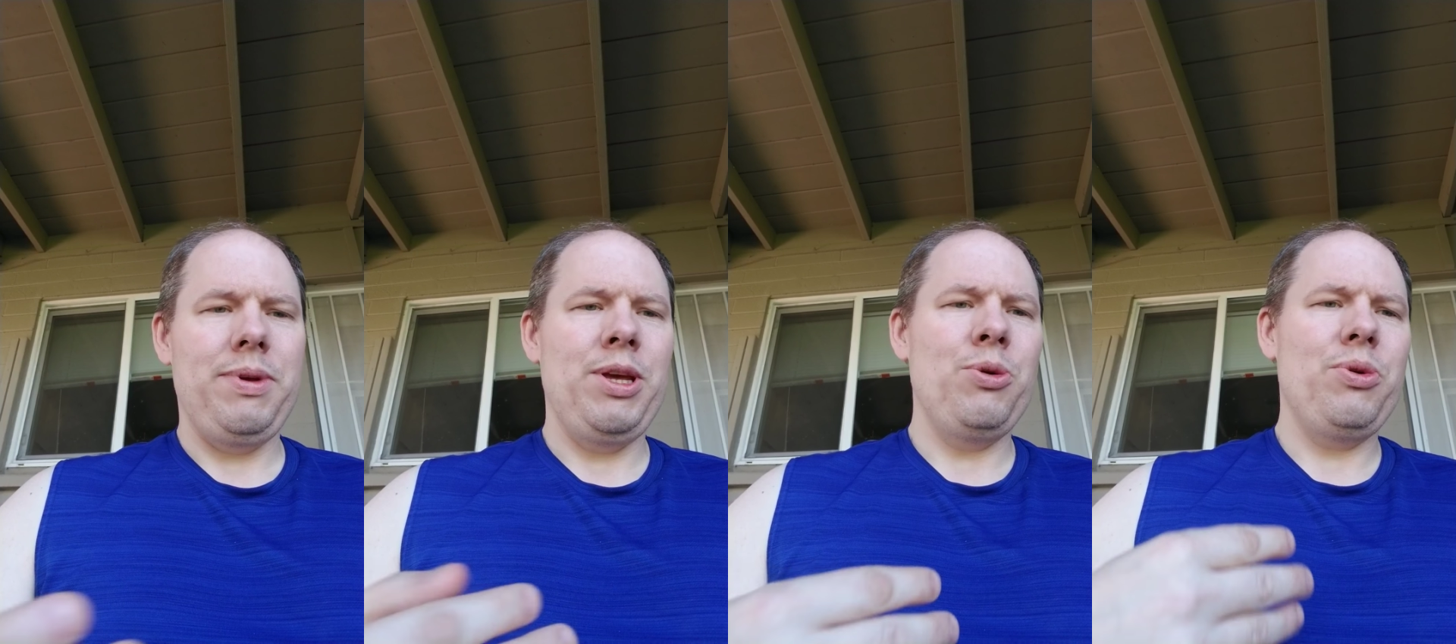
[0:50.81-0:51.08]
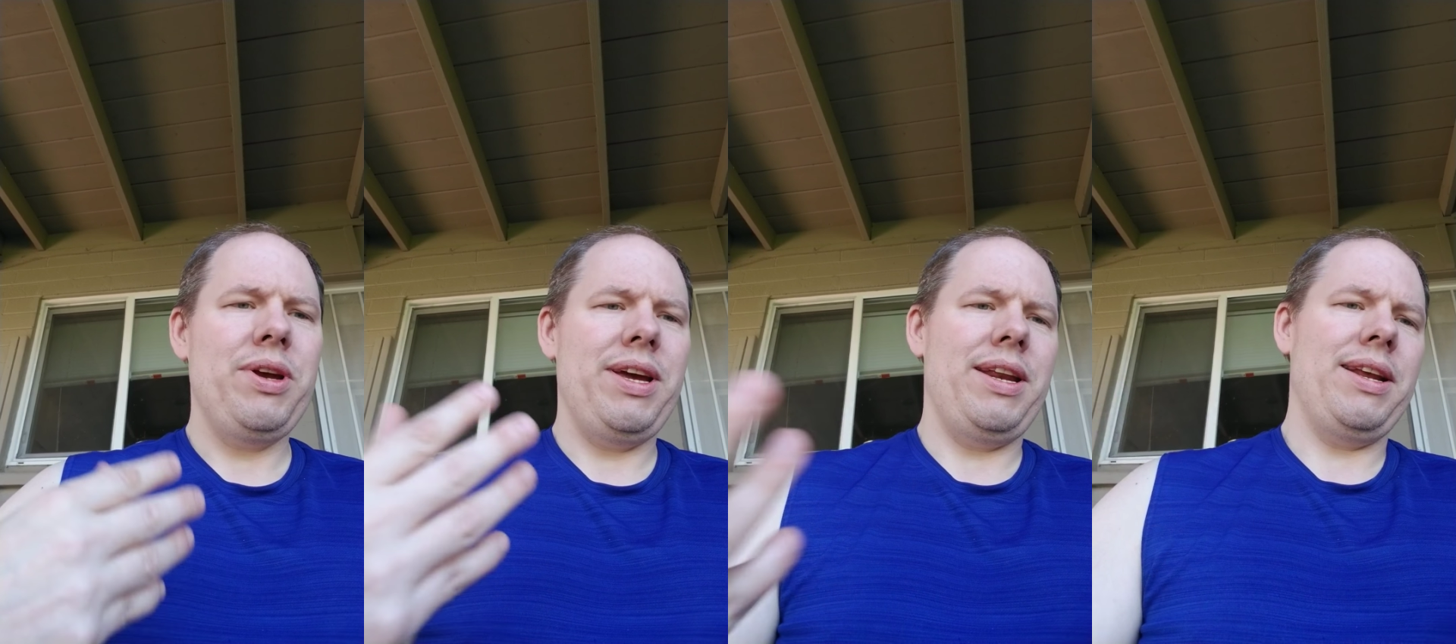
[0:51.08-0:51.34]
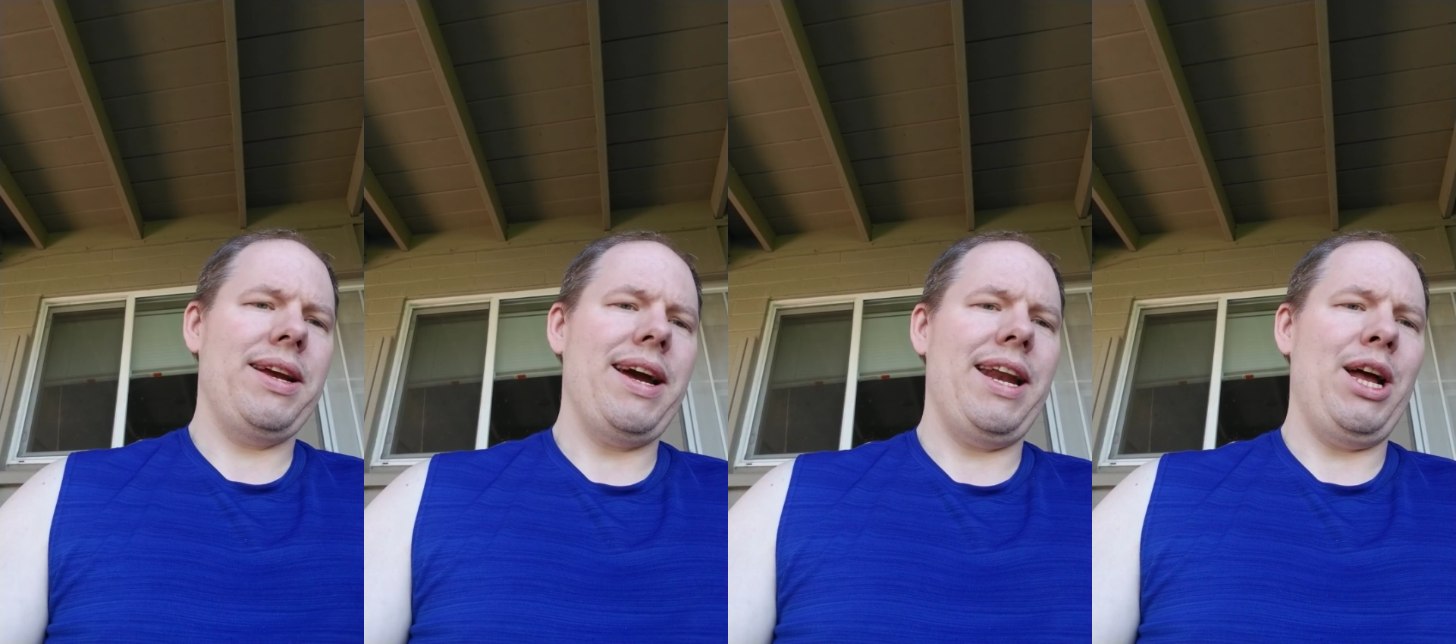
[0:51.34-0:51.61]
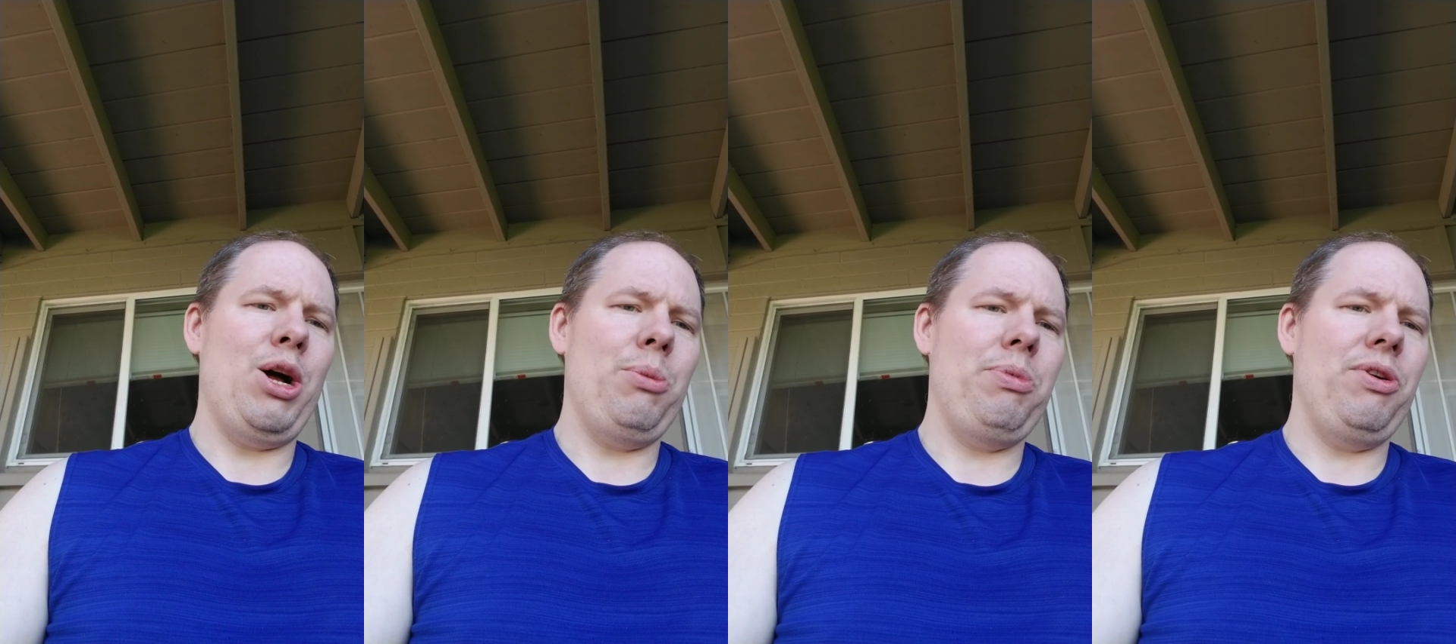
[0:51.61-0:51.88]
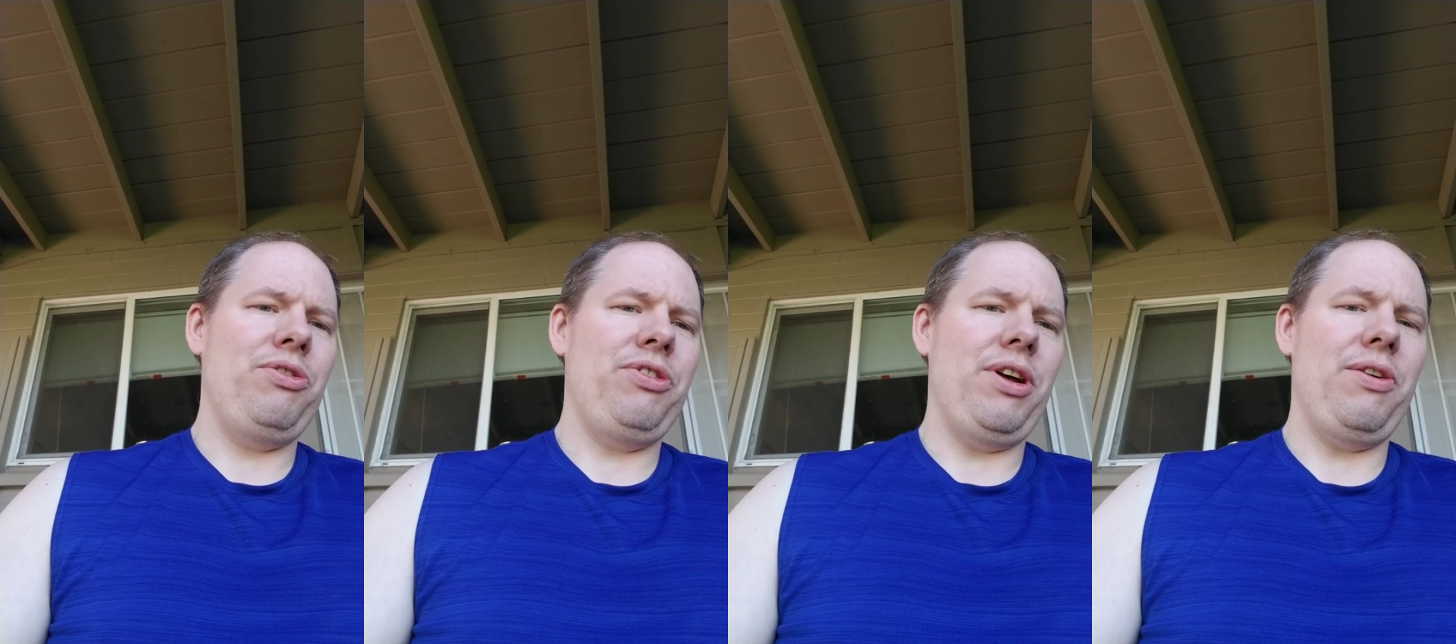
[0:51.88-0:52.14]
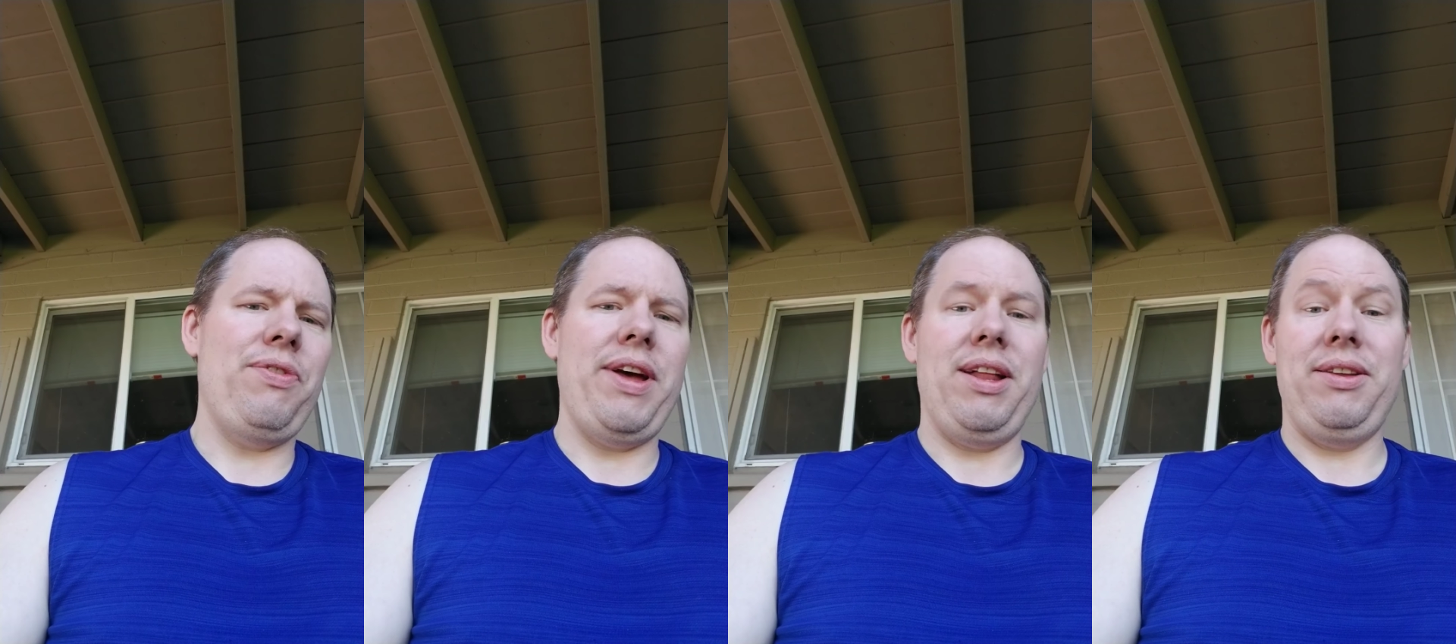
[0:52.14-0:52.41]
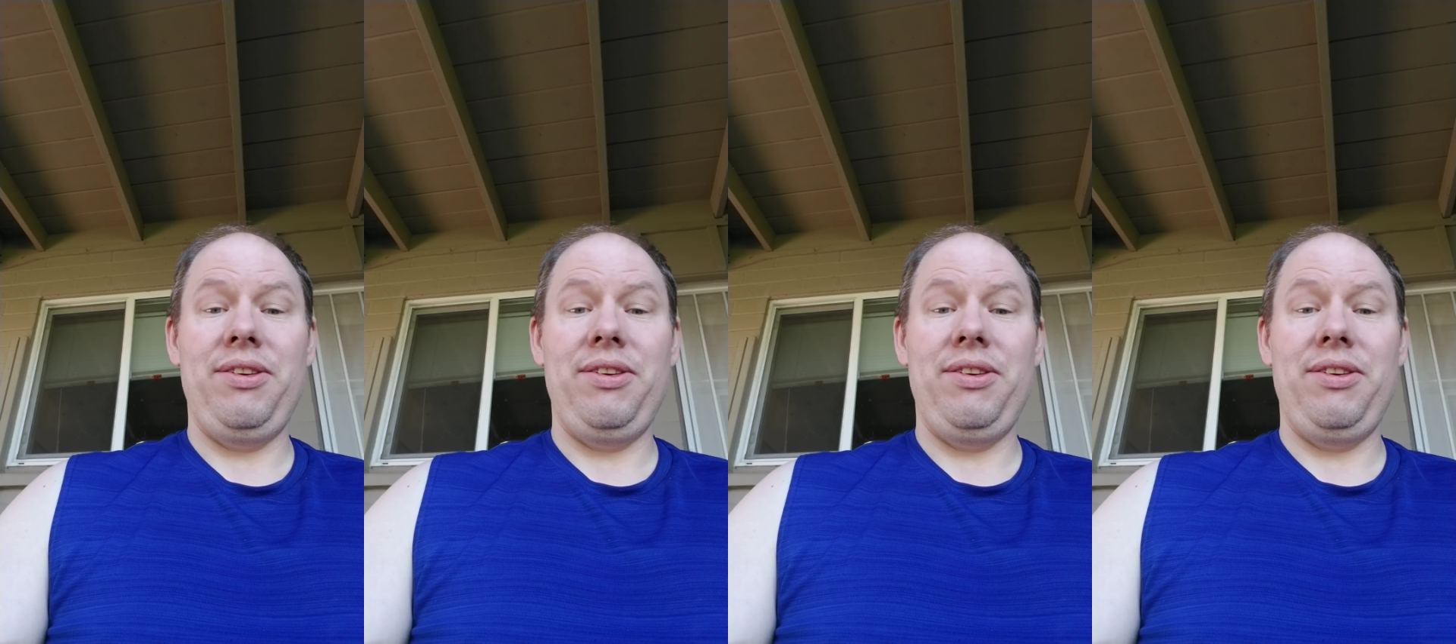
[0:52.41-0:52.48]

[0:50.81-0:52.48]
you can kind of help yourself at